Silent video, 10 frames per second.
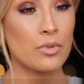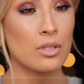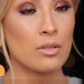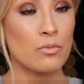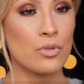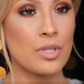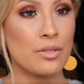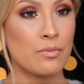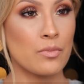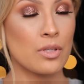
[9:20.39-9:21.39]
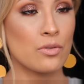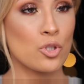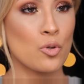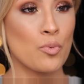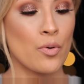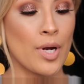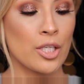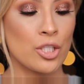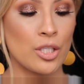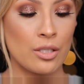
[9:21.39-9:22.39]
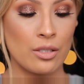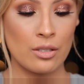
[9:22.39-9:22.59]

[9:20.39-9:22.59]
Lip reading: really in the mood to hear something super ratchet.